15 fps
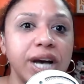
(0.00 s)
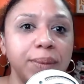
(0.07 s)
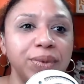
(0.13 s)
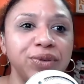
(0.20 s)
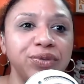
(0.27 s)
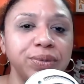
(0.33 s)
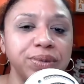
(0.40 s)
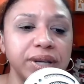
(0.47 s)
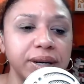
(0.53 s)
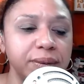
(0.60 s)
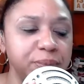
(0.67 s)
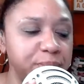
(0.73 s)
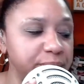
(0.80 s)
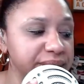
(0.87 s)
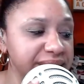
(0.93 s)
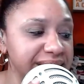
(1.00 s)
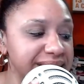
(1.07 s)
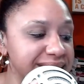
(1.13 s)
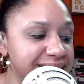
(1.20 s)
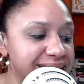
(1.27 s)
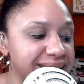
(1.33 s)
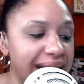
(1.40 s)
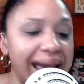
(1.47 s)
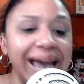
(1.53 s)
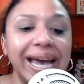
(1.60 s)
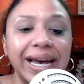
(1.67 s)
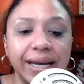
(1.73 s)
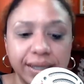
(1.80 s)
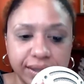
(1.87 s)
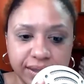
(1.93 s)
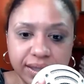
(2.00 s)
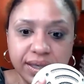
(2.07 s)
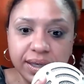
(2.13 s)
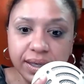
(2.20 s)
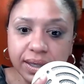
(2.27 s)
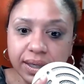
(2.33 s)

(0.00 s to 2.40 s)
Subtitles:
coming from the police and